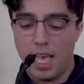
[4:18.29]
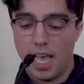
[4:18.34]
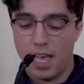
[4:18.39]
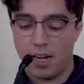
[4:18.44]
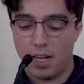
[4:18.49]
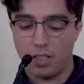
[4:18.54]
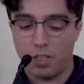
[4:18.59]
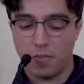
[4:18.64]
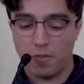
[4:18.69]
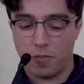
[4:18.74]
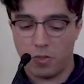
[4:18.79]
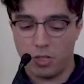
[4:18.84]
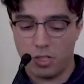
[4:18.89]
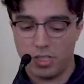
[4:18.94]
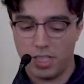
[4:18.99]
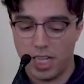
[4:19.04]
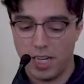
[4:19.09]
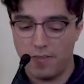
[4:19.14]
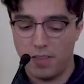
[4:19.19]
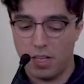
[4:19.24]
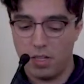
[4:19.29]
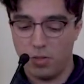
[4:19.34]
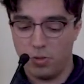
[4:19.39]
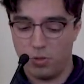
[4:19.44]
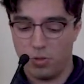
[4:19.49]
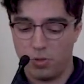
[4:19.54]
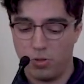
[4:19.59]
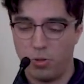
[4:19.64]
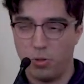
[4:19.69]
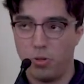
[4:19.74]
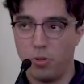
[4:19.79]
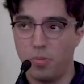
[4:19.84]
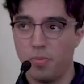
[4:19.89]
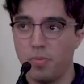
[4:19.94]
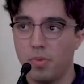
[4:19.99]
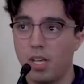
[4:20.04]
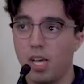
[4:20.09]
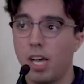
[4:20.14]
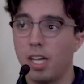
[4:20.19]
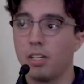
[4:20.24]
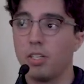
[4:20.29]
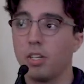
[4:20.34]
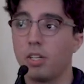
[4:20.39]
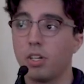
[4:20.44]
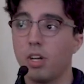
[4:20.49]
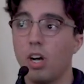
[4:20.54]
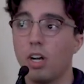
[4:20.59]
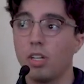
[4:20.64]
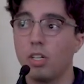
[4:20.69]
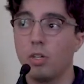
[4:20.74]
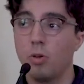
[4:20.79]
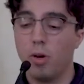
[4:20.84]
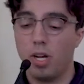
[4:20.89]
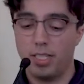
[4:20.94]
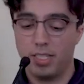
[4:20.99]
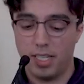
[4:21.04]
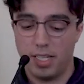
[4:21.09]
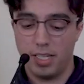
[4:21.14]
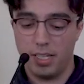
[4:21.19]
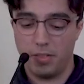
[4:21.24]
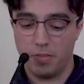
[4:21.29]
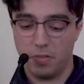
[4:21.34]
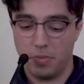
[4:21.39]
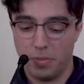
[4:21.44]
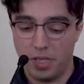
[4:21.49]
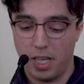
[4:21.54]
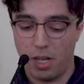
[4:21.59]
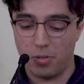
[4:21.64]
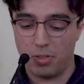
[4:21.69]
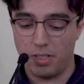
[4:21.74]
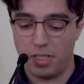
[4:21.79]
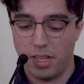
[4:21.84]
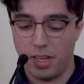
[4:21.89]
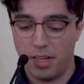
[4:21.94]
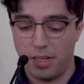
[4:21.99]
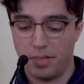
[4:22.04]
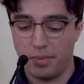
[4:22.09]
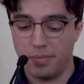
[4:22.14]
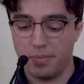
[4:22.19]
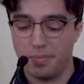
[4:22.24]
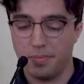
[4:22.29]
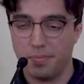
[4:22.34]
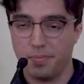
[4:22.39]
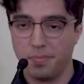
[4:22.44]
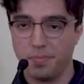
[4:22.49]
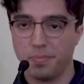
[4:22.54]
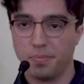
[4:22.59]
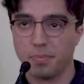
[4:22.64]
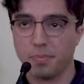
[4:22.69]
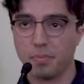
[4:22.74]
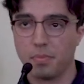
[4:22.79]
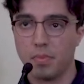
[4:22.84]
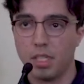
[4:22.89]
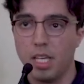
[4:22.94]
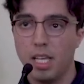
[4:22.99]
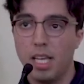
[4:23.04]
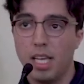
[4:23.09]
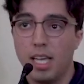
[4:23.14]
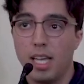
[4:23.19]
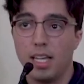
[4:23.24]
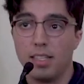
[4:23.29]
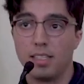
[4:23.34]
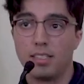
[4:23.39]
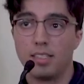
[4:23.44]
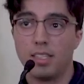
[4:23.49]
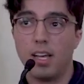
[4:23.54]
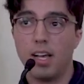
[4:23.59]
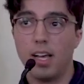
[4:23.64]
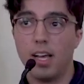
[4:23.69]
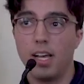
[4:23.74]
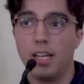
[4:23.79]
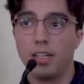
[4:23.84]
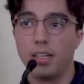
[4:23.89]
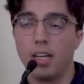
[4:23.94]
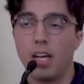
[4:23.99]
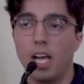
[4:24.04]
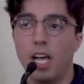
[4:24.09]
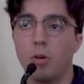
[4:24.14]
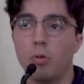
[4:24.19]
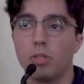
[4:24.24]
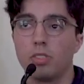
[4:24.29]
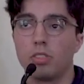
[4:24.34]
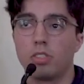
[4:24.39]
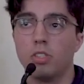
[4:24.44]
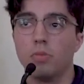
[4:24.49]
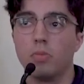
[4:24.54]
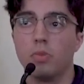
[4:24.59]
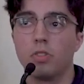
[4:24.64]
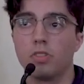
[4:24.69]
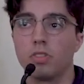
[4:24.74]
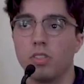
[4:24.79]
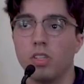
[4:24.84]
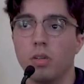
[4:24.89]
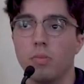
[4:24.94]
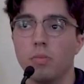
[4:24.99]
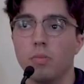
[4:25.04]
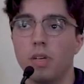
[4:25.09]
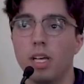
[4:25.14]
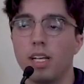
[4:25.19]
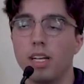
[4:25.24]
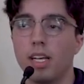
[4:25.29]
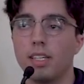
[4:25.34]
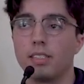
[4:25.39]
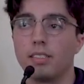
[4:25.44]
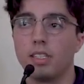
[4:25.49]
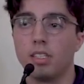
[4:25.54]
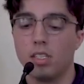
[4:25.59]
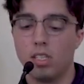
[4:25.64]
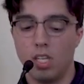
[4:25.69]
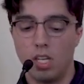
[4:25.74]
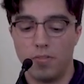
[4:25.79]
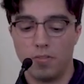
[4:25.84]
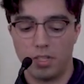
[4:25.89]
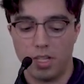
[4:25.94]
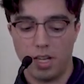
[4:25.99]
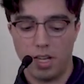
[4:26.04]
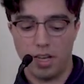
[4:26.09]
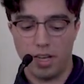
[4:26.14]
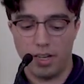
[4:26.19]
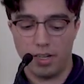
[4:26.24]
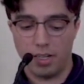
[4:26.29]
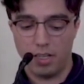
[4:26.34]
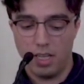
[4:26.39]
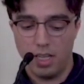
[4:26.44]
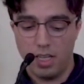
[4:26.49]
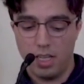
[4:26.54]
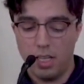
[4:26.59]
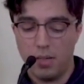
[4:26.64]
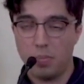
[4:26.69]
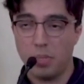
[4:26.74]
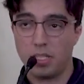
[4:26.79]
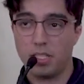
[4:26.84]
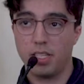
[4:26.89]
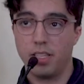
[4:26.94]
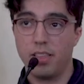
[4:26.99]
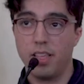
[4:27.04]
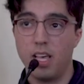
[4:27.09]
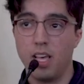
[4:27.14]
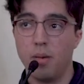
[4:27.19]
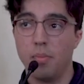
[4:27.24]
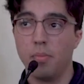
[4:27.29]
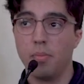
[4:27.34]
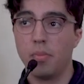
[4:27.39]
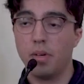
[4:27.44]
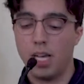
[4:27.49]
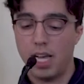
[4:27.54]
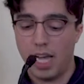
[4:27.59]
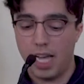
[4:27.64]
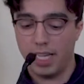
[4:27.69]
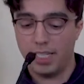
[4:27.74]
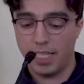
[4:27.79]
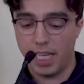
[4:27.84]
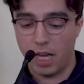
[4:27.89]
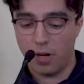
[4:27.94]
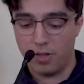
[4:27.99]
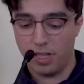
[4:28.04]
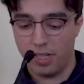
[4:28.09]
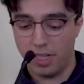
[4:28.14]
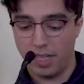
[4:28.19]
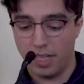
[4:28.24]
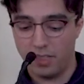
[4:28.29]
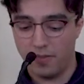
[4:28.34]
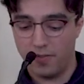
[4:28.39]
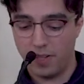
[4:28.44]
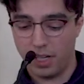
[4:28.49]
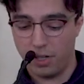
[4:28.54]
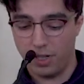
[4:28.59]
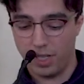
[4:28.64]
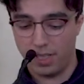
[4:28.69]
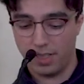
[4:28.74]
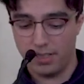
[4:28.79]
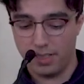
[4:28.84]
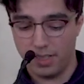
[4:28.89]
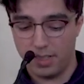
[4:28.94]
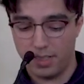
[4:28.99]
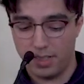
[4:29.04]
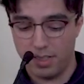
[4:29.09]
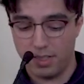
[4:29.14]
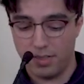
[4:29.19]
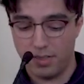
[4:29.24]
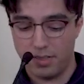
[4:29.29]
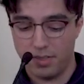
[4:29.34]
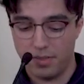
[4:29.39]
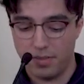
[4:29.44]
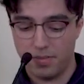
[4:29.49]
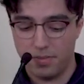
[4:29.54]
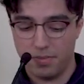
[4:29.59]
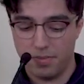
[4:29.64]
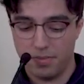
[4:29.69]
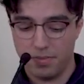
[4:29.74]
And on the first day of that new school, I took on a new identity from the outside. Inside, I was still Muslim, and I still loved God, but to them, I doubted his very existence.